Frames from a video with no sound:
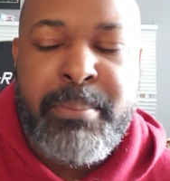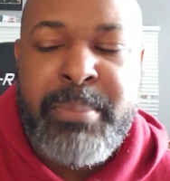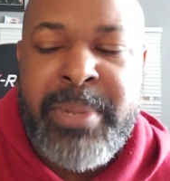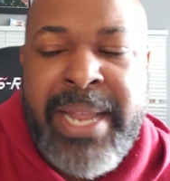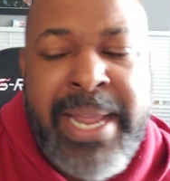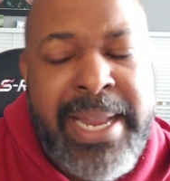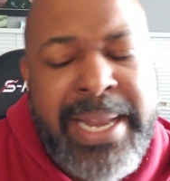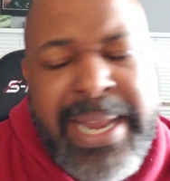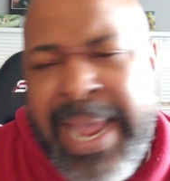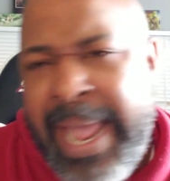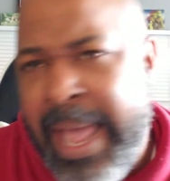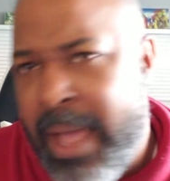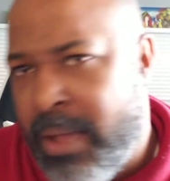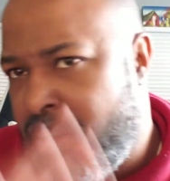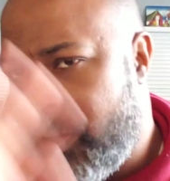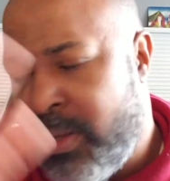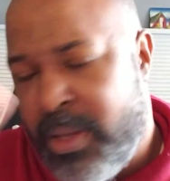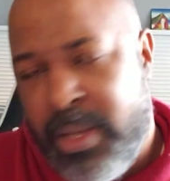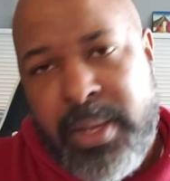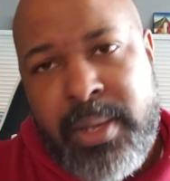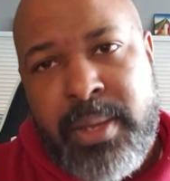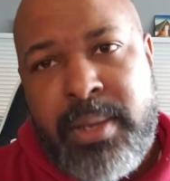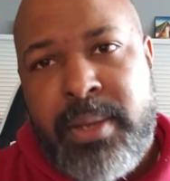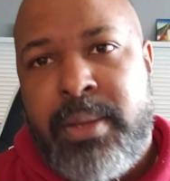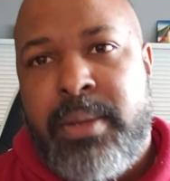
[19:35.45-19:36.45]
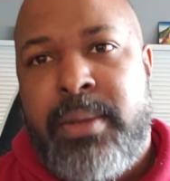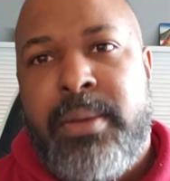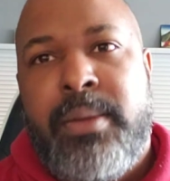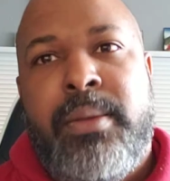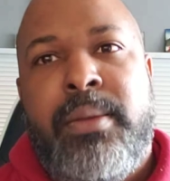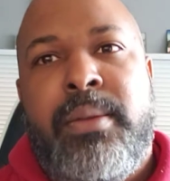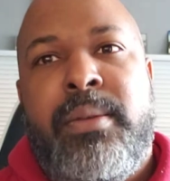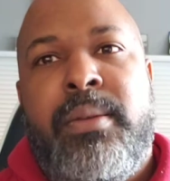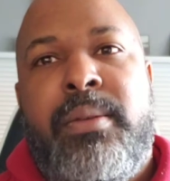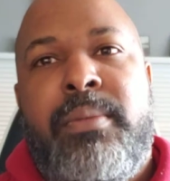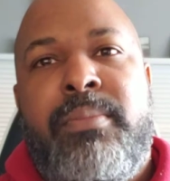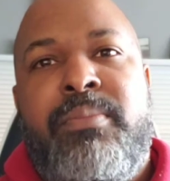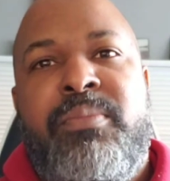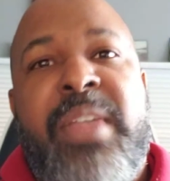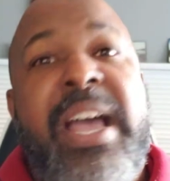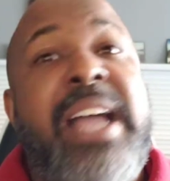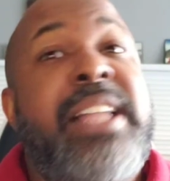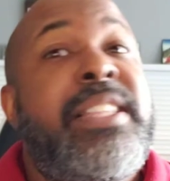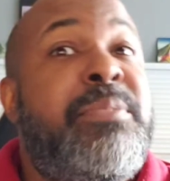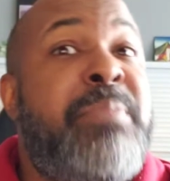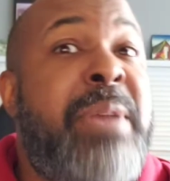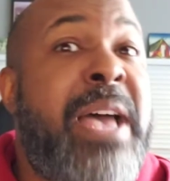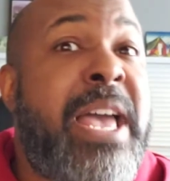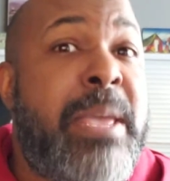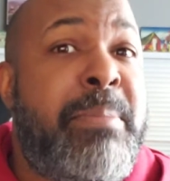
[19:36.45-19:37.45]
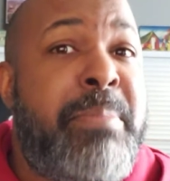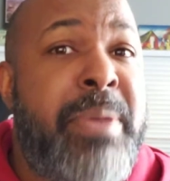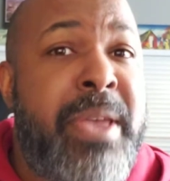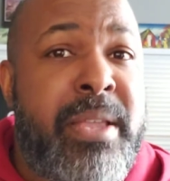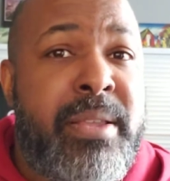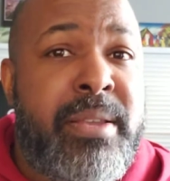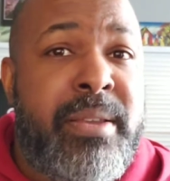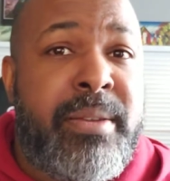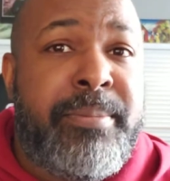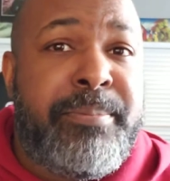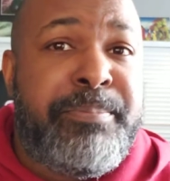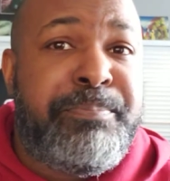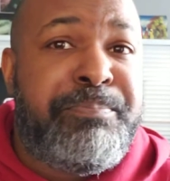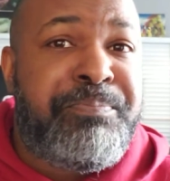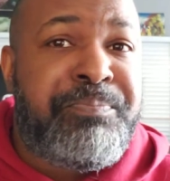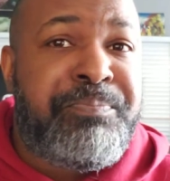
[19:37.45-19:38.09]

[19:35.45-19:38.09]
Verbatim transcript: But anyhow, that's my opinion.